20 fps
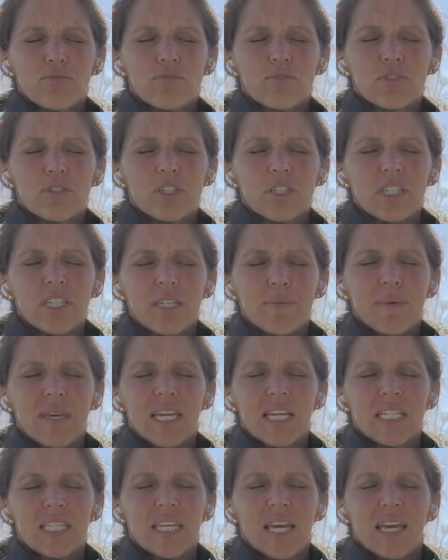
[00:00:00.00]
Really
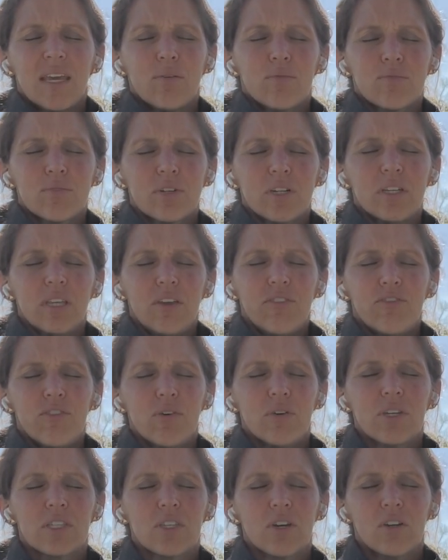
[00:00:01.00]
make it tight. Really
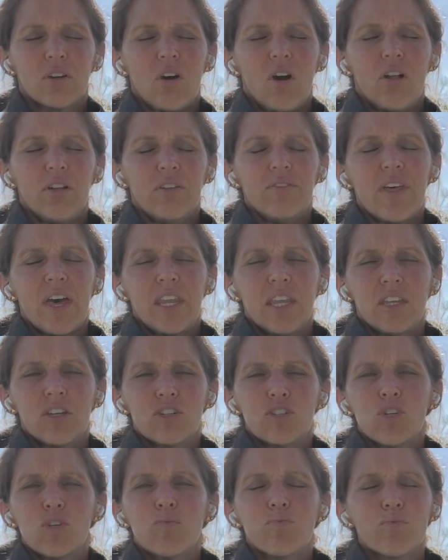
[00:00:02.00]
focus on all of that
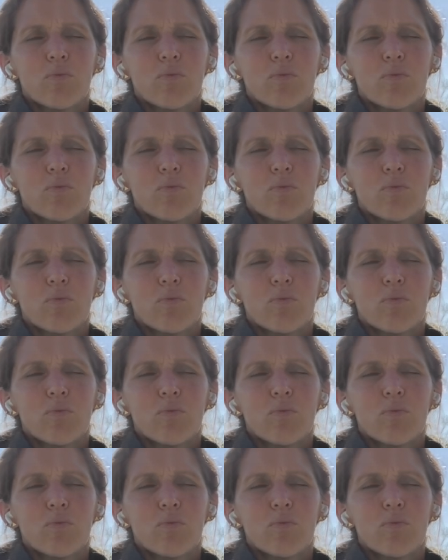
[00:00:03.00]
energy